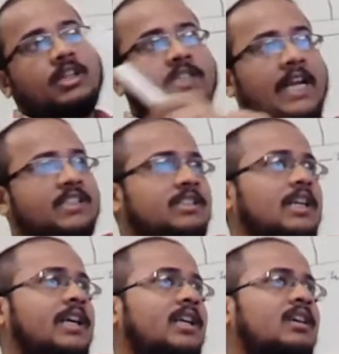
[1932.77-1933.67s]
change the
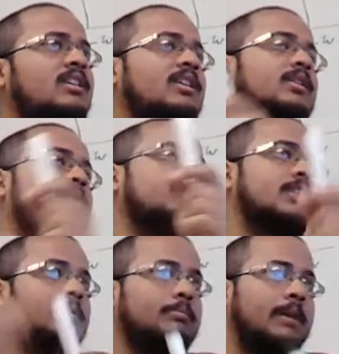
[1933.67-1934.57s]
data to
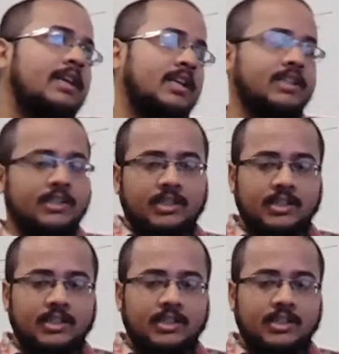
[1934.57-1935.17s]
some binary